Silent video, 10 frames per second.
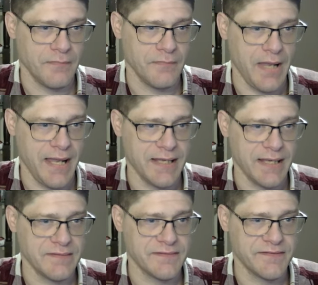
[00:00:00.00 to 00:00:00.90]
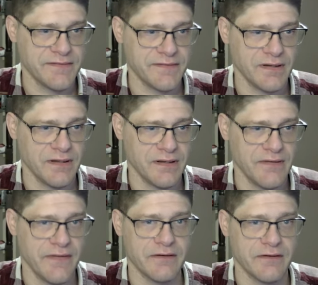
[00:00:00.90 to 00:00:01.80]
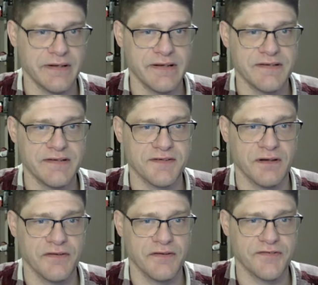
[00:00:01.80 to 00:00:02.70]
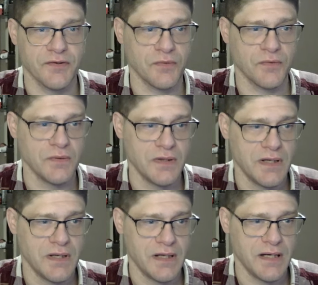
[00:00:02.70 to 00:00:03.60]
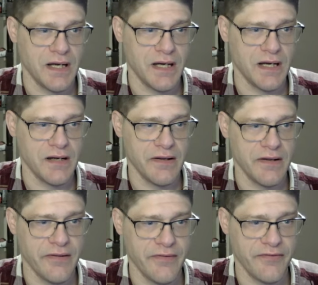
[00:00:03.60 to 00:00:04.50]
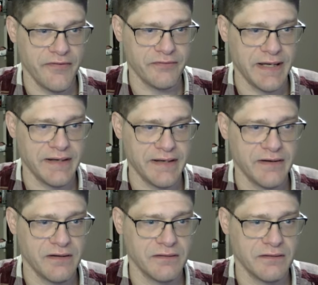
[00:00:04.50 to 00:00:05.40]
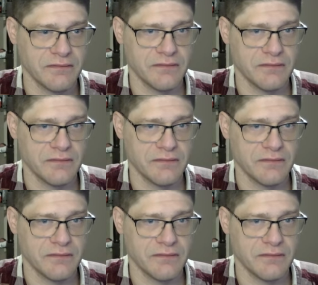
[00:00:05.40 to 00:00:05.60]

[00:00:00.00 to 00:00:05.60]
And uh, there is also uh, the threat here,